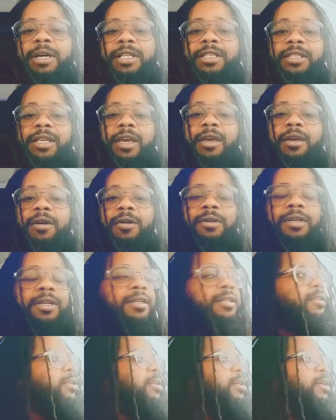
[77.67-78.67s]
my tail
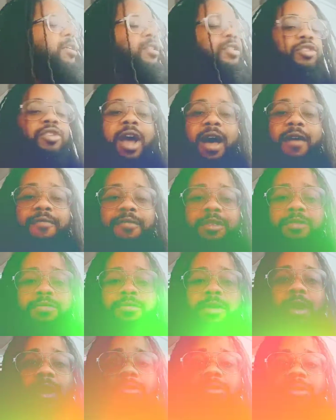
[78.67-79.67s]
and driving too
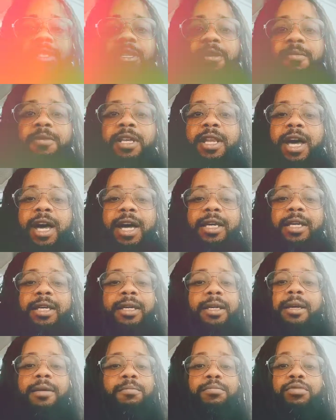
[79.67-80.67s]
close to me. Like,
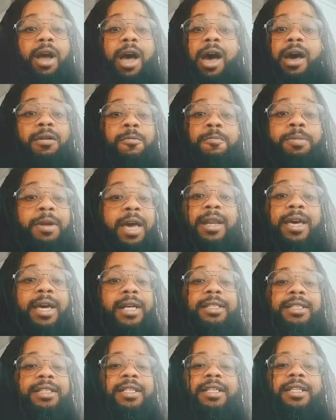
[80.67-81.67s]
bro, I don't play
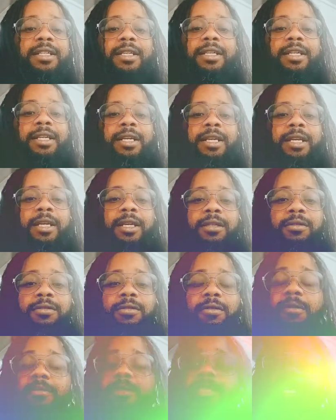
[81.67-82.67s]
that shit. You
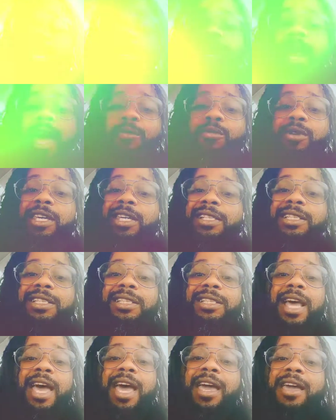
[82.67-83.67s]
know what I'm saying? Like, we
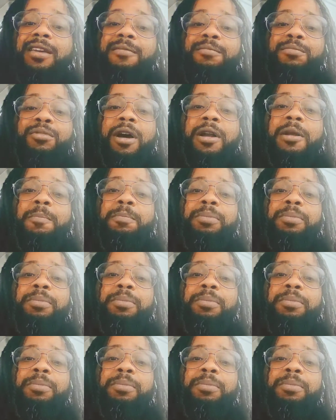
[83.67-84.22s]
enslaved, bro. The